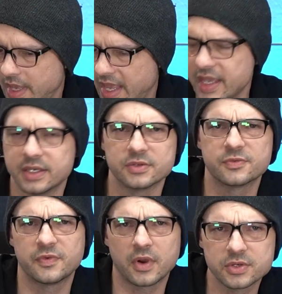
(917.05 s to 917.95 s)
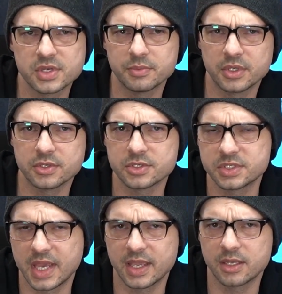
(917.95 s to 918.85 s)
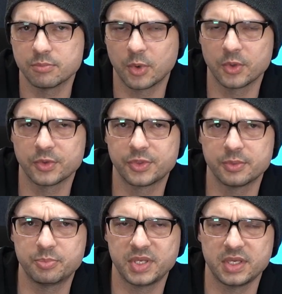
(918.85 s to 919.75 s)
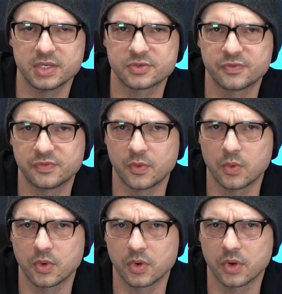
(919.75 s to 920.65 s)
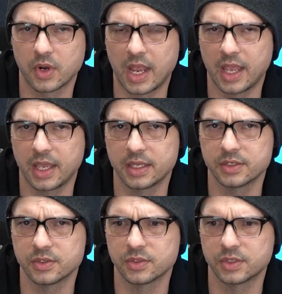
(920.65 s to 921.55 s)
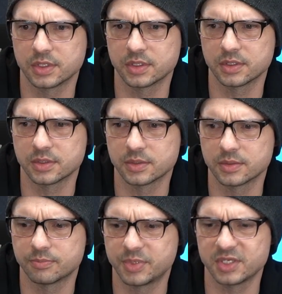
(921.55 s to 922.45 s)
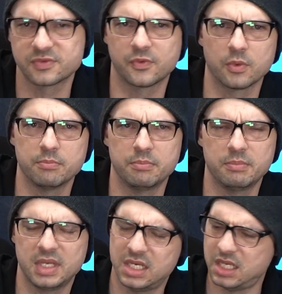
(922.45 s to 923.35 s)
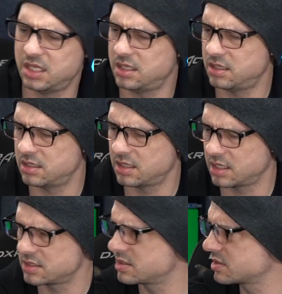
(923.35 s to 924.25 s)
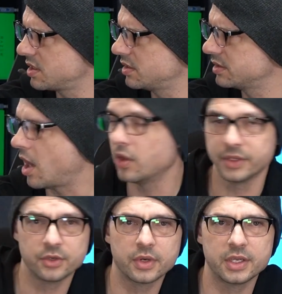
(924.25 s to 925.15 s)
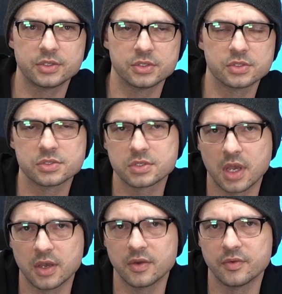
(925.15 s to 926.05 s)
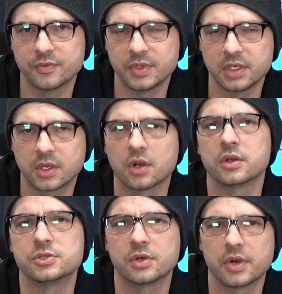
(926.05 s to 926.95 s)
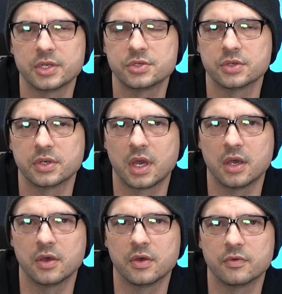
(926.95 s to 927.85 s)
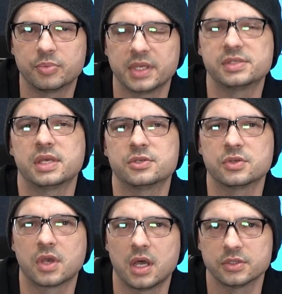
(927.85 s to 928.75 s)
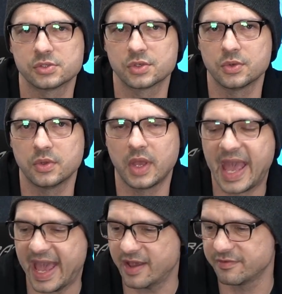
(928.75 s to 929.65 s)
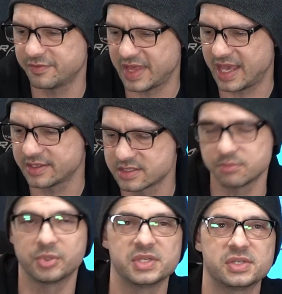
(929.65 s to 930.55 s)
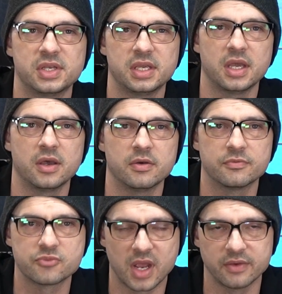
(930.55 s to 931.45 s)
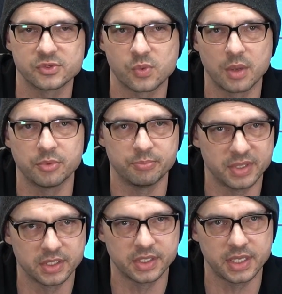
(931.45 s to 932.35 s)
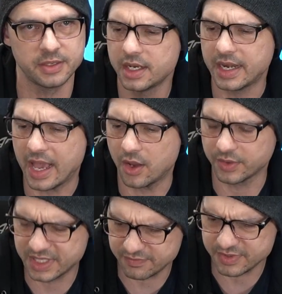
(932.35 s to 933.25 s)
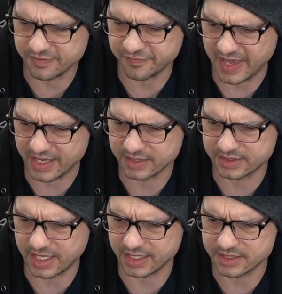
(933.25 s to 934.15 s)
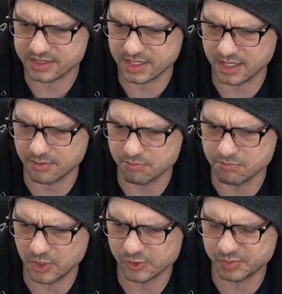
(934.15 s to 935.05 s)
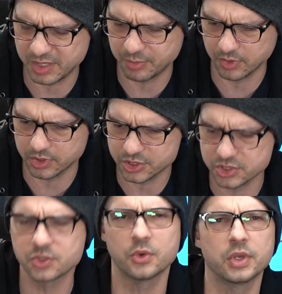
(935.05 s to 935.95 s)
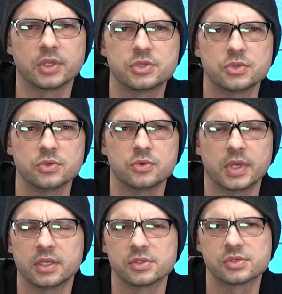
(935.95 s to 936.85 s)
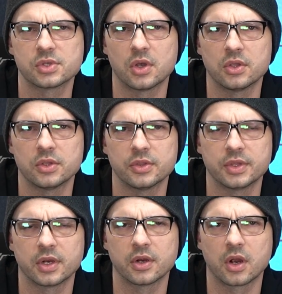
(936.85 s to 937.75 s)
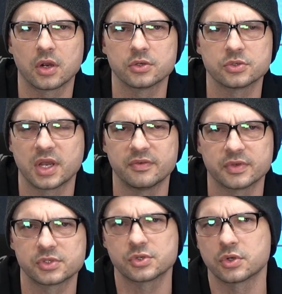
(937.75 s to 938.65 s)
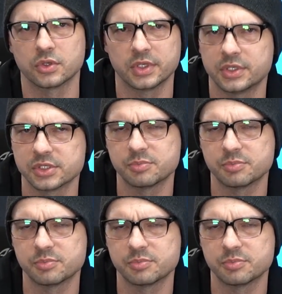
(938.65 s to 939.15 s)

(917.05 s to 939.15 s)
And as far as I'm to understand, both the PS4 and the PS4 Mini, I guess it's called, all iterations of the current generation of PlayStation console have that simplicity of drive swappability. Now, given the fact that most people are just going to install their hard drive externally,